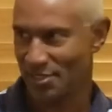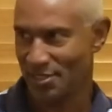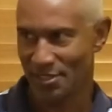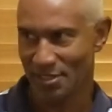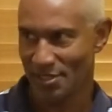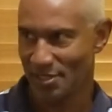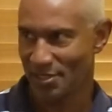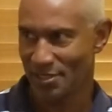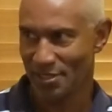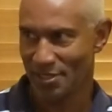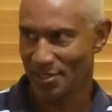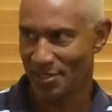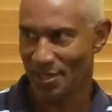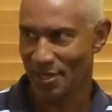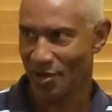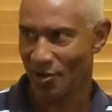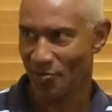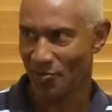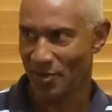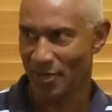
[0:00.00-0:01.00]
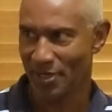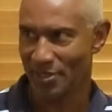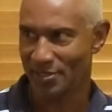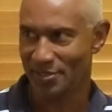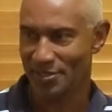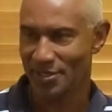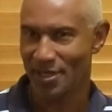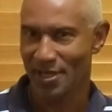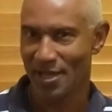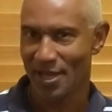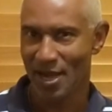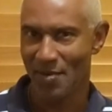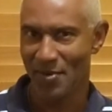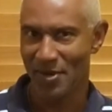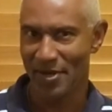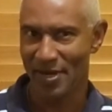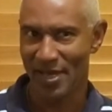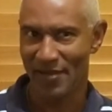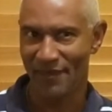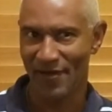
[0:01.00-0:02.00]
Mm. You know, because I
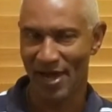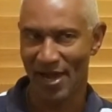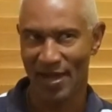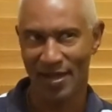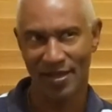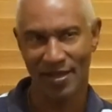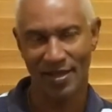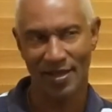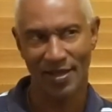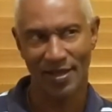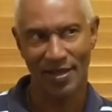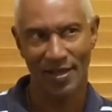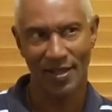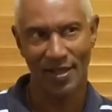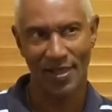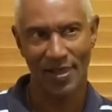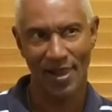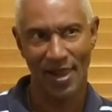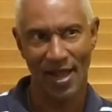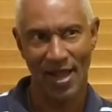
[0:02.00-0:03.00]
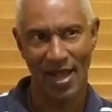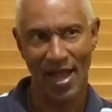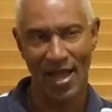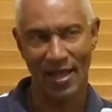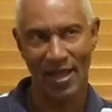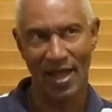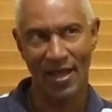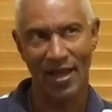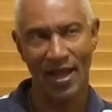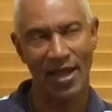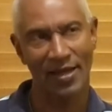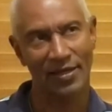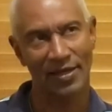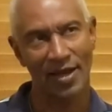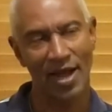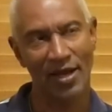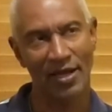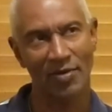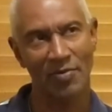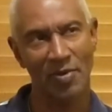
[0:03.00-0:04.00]
mean, if I I, I, I, can,
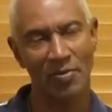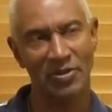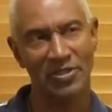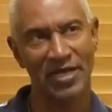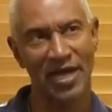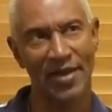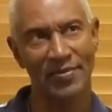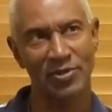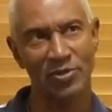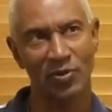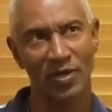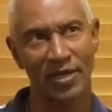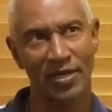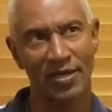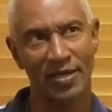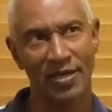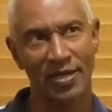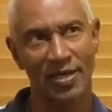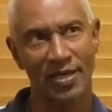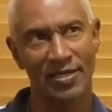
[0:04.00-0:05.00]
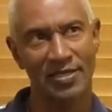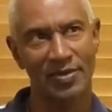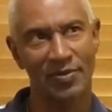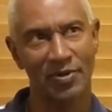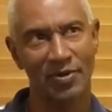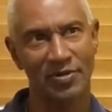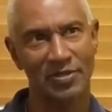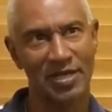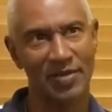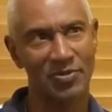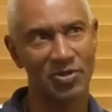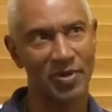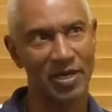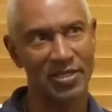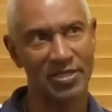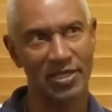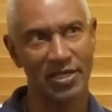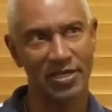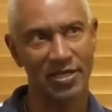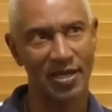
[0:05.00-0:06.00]
I can remember times when someone has come to me
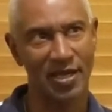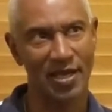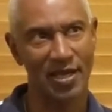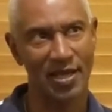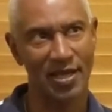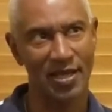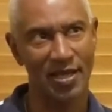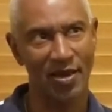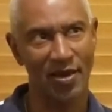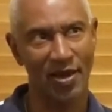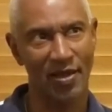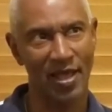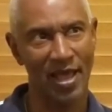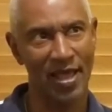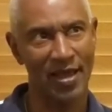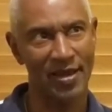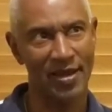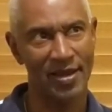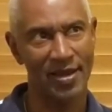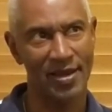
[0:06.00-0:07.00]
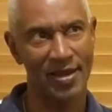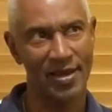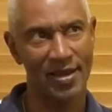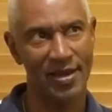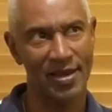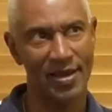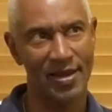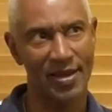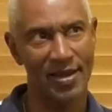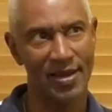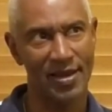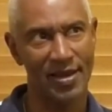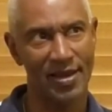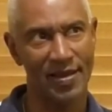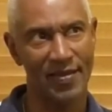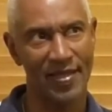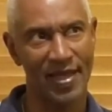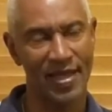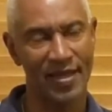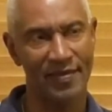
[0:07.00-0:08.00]
and said, you know, and
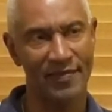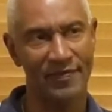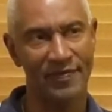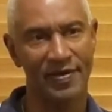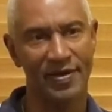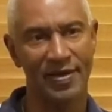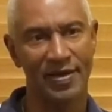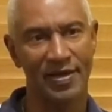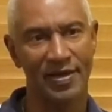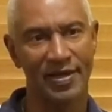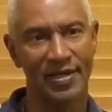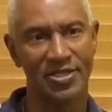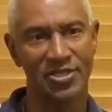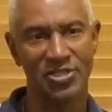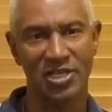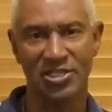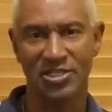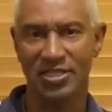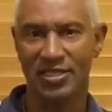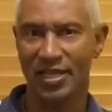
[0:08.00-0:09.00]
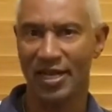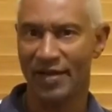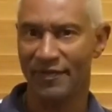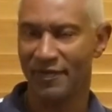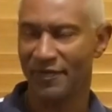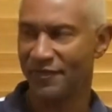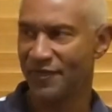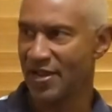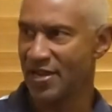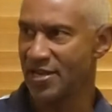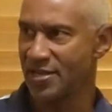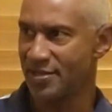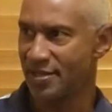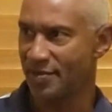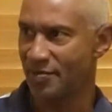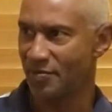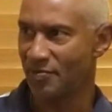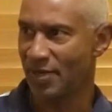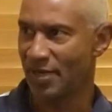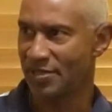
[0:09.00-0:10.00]
they've insisted that I've offended
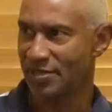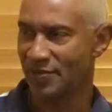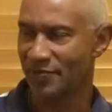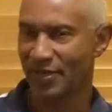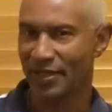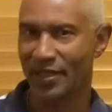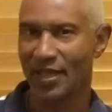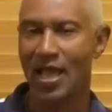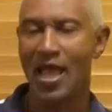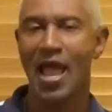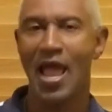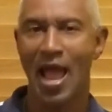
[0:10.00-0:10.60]
them about something.